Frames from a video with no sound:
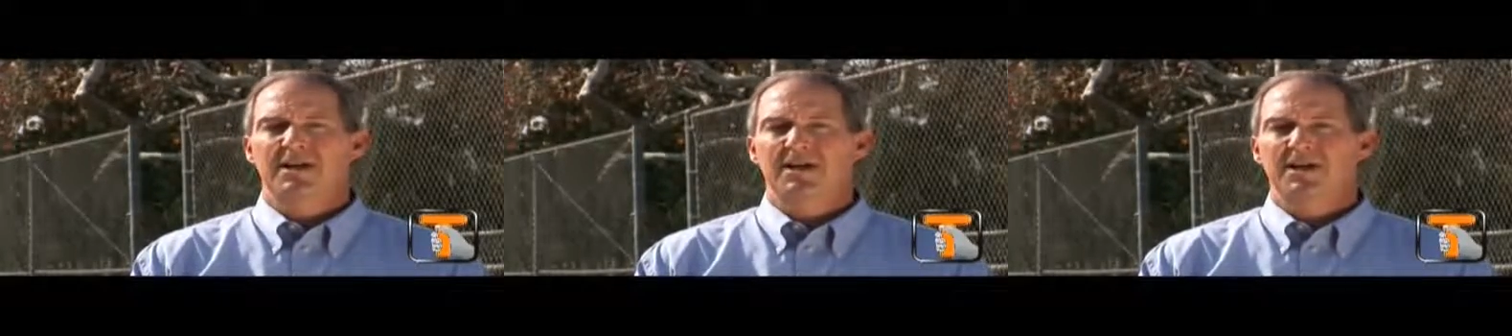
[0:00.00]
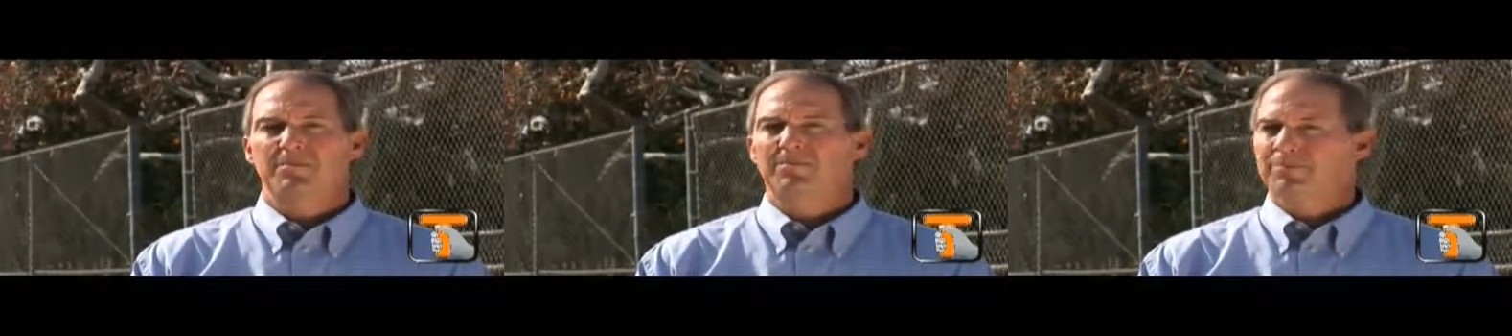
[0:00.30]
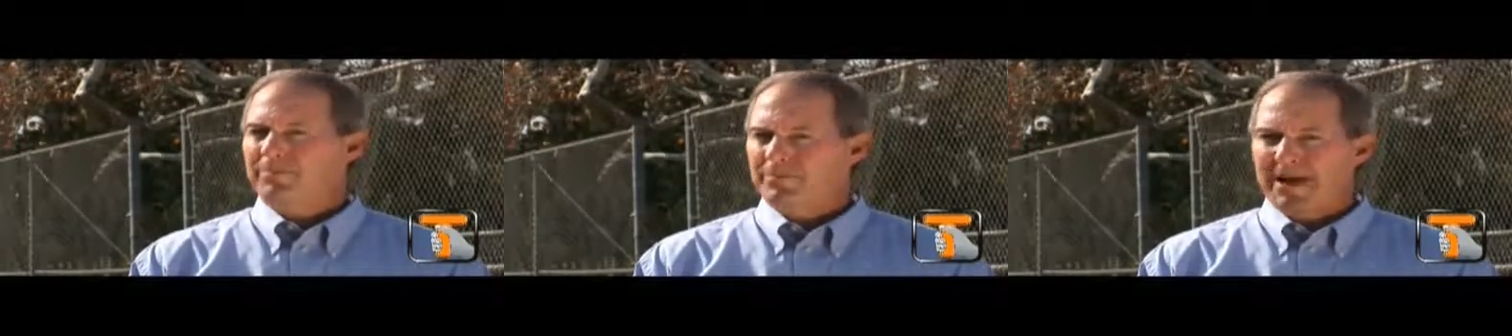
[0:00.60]
Um,
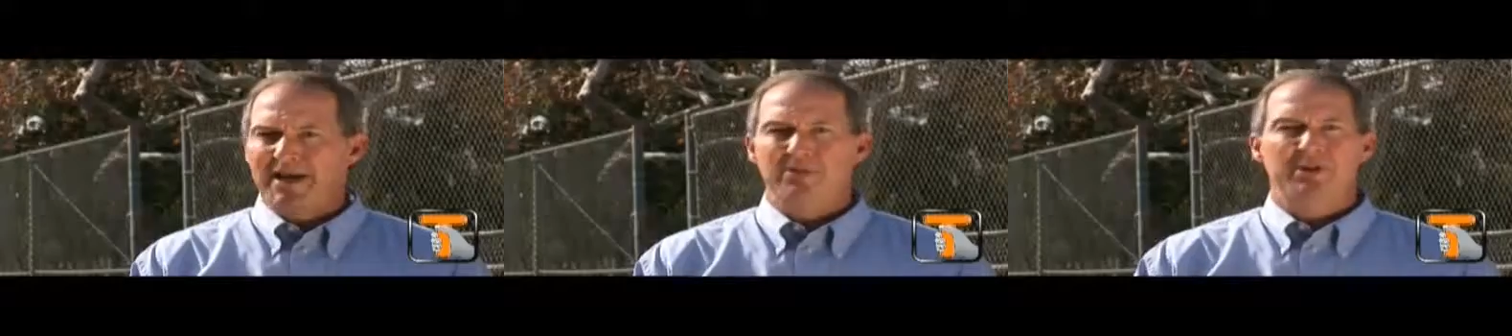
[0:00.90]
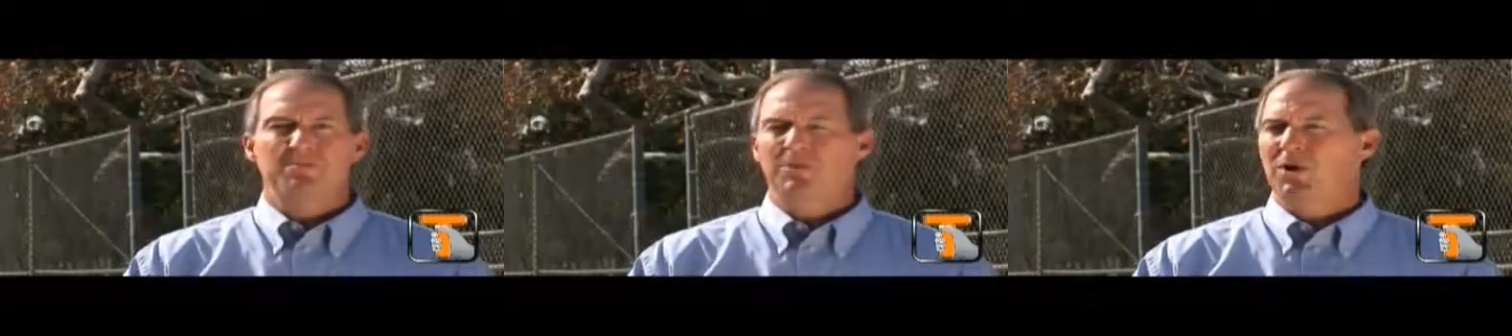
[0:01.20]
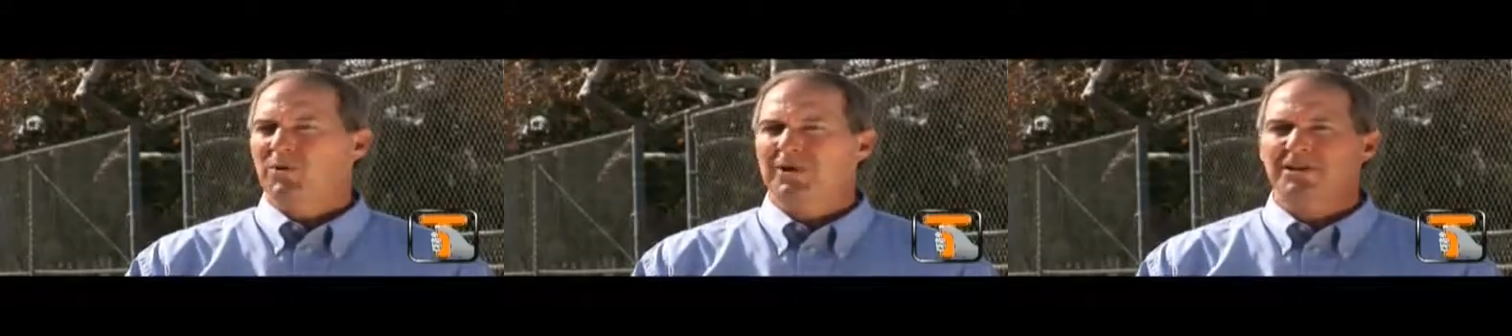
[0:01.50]
battery
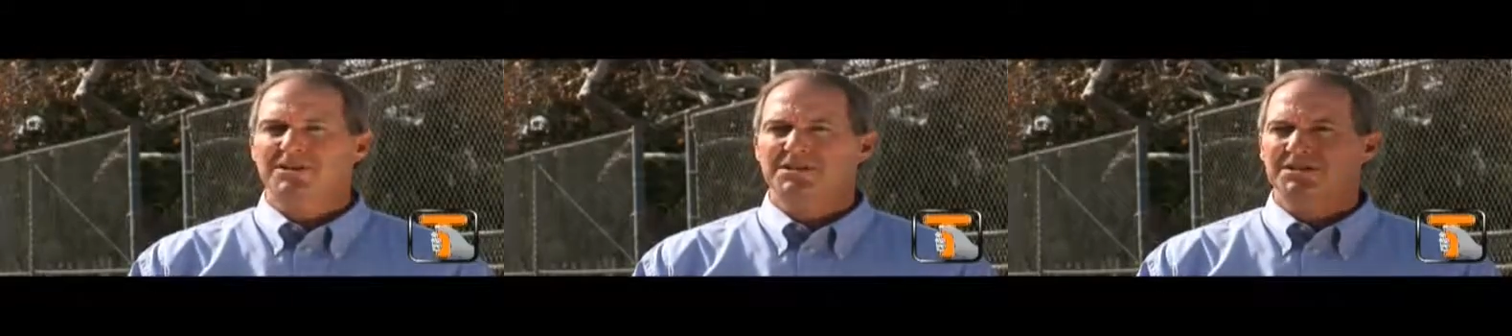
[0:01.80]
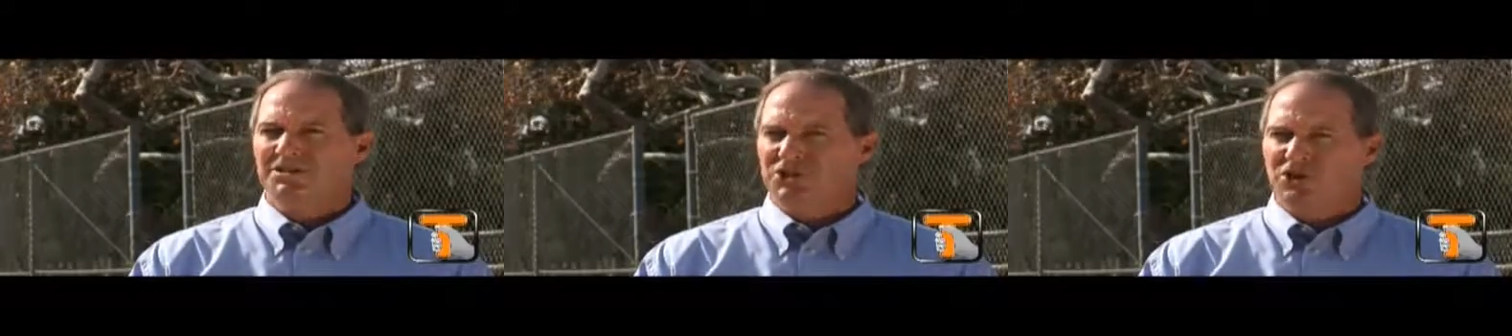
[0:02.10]
components,